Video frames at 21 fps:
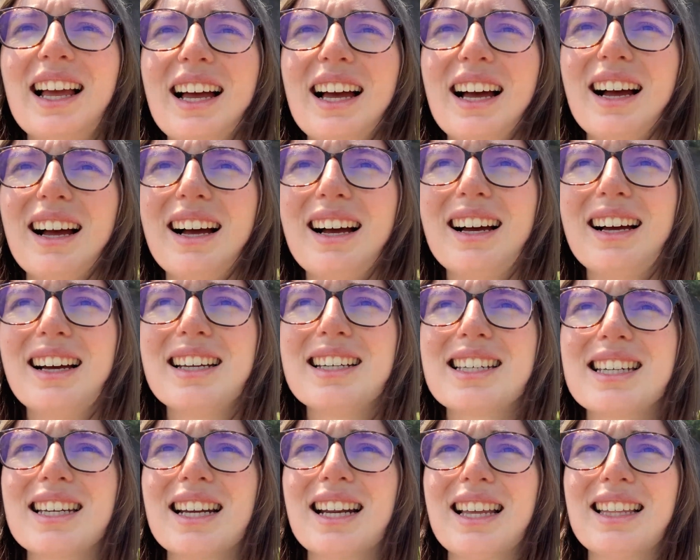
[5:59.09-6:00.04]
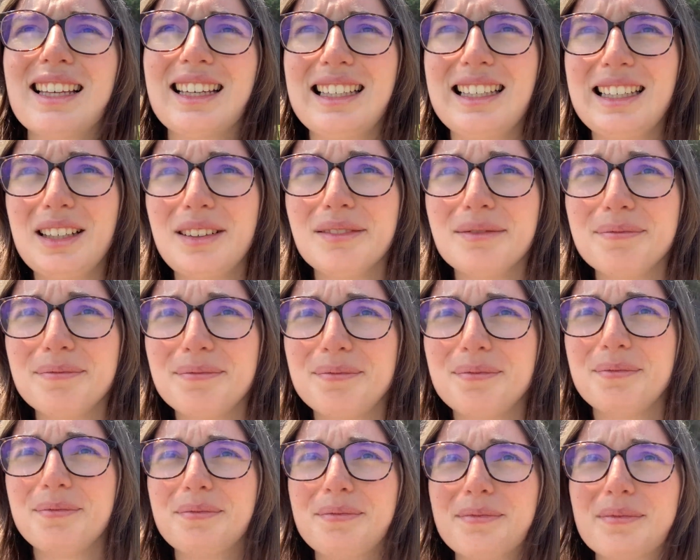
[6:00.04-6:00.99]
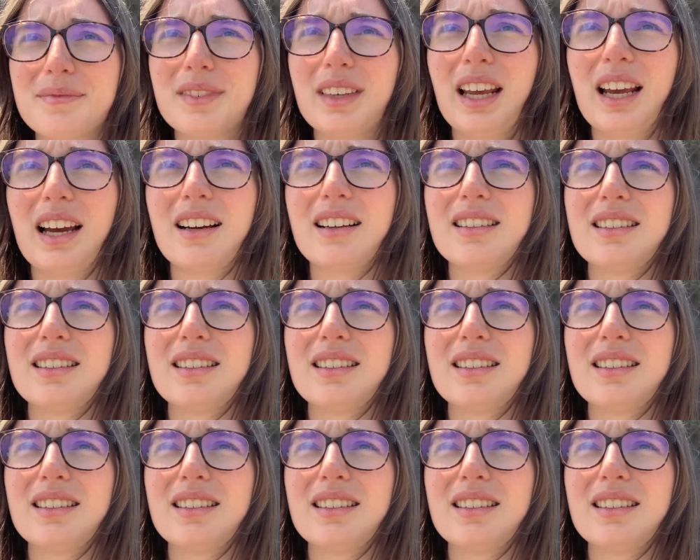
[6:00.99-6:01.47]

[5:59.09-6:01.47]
Shirataki. Yeah.